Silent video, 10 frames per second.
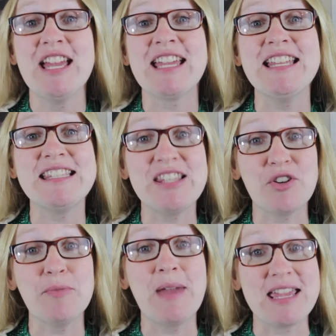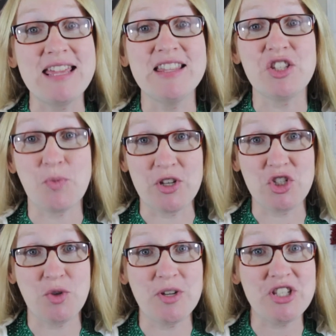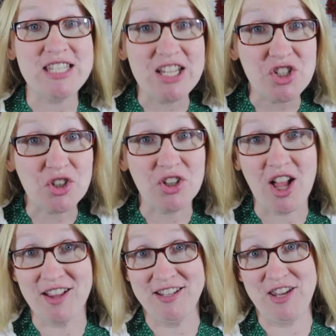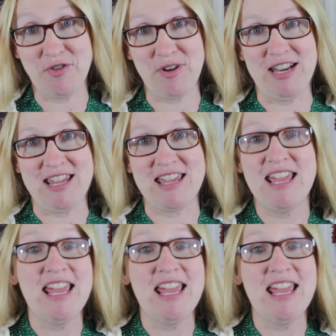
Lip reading: consider making the switch to a digital holiday greeting.